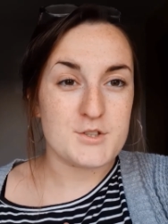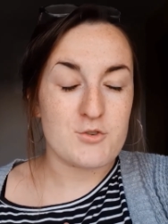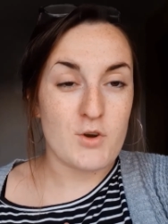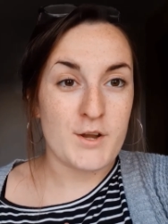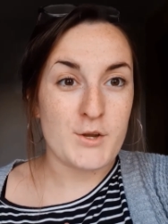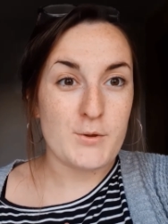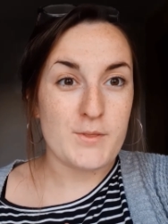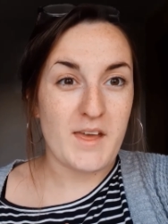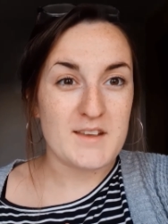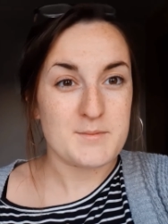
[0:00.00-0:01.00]
to try new
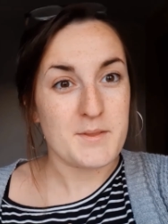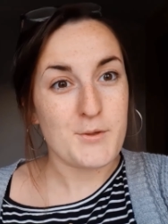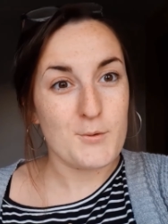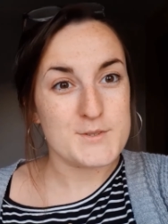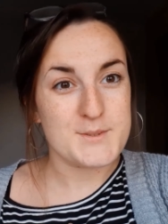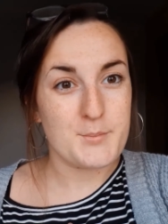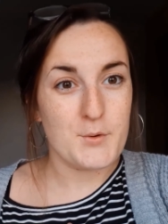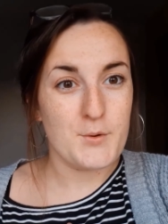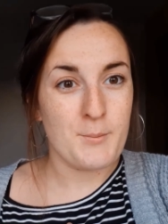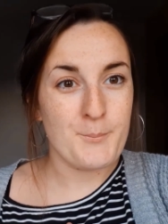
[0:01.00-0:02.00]
things with your
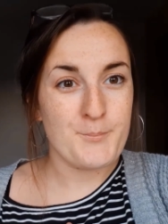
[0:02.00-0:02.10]
support.